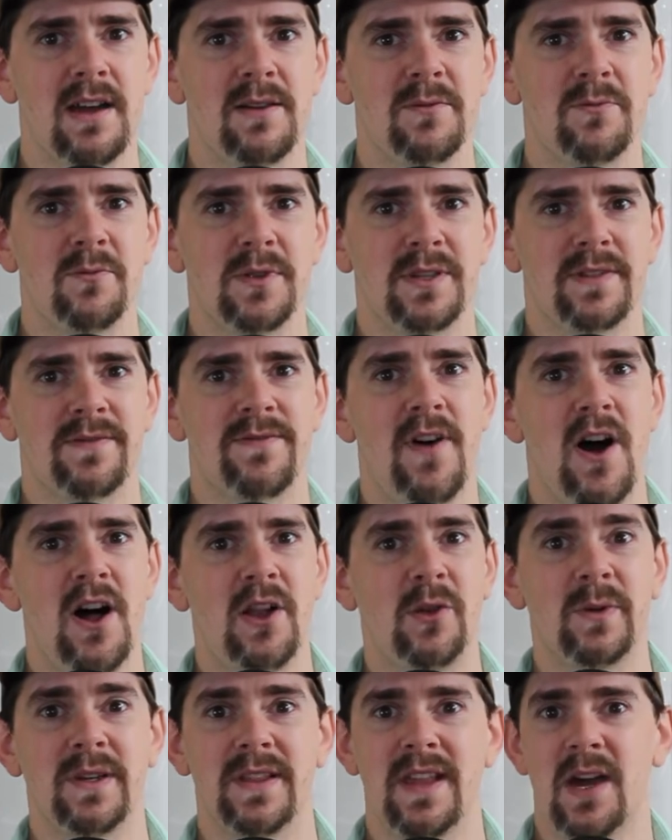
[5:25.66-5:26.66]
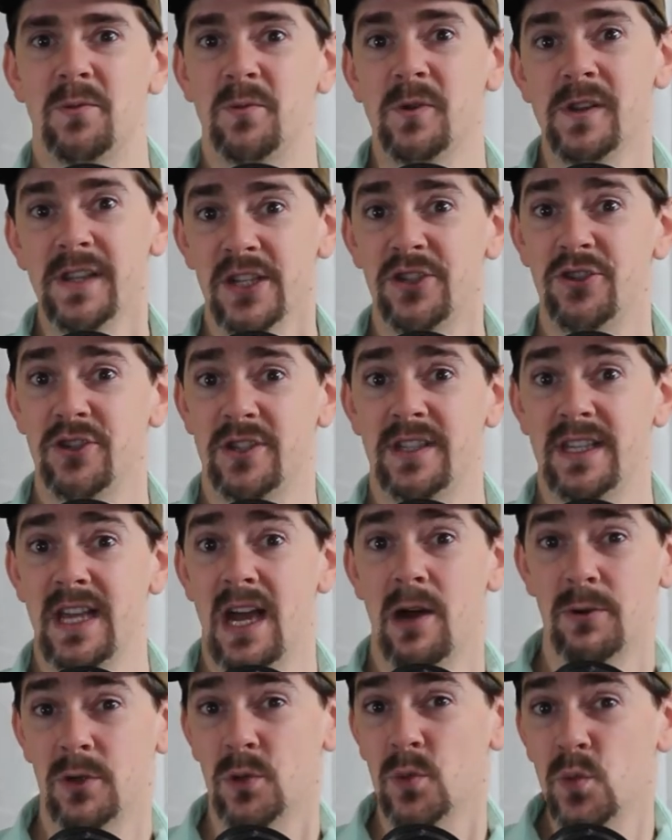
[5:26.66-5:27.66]
was following that religiously.
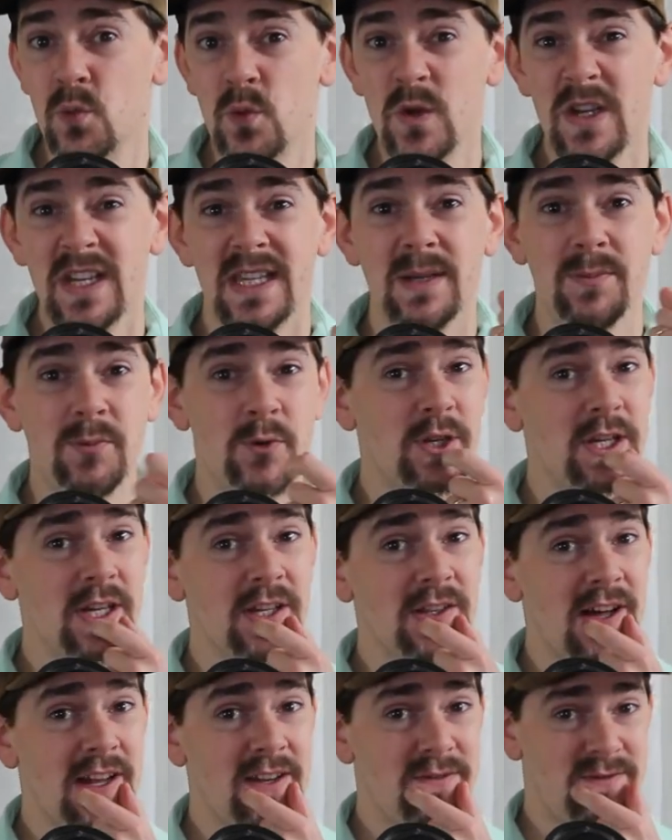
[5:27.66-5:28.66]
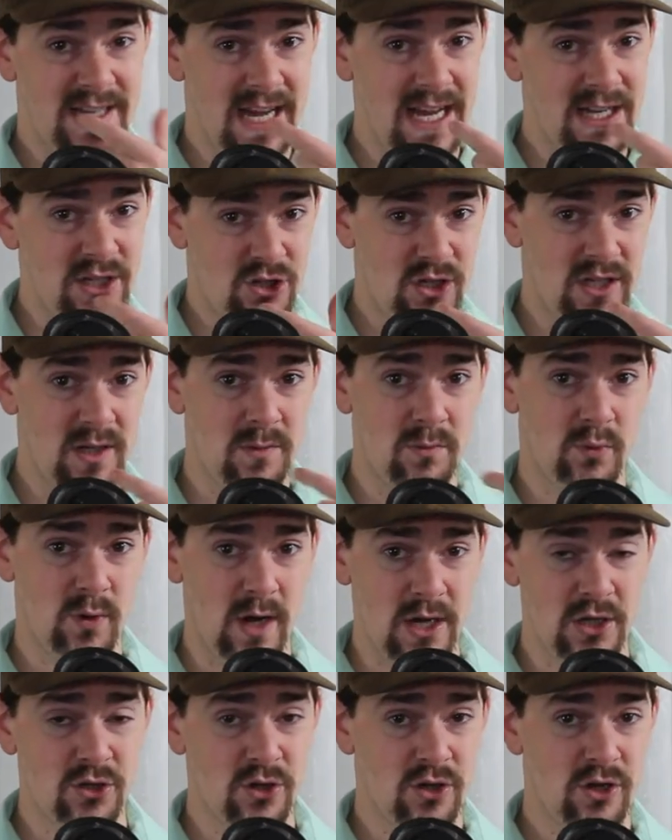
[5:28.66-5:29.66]
I was really putting a lot of tension and
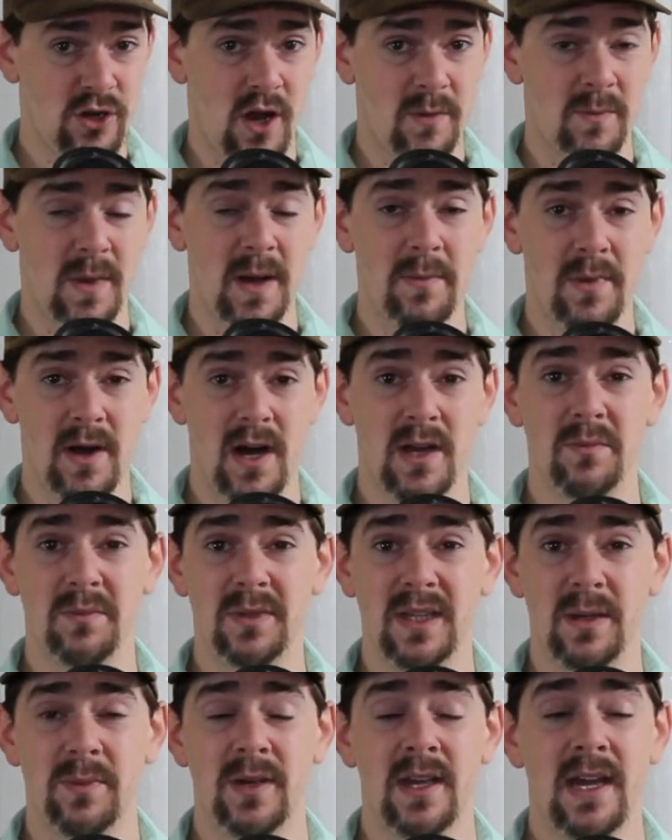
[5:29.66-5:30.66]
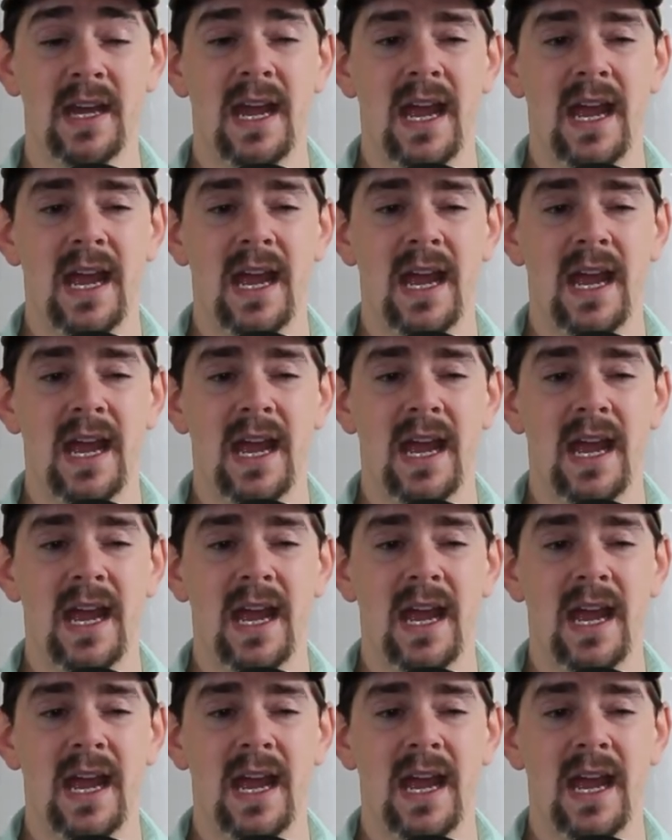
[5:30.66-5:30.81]
pressure on my bottom lip.